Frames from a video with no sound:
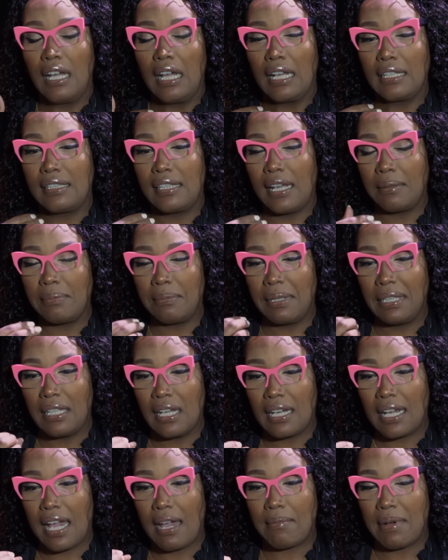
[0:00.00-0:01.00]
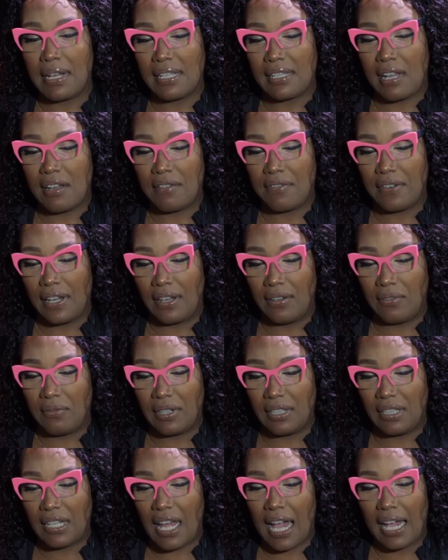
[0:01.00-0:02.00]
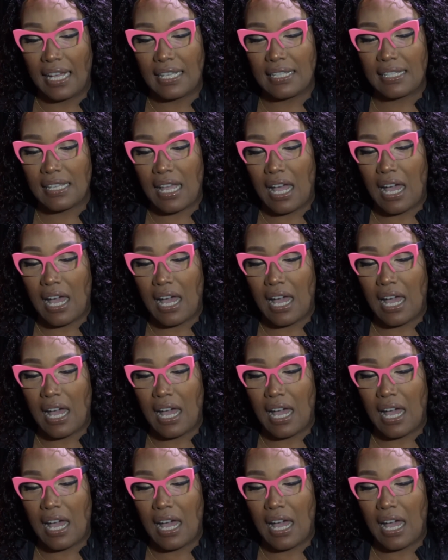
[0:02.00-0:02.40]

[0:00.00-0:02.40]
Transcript: It's helped me look at myself and realize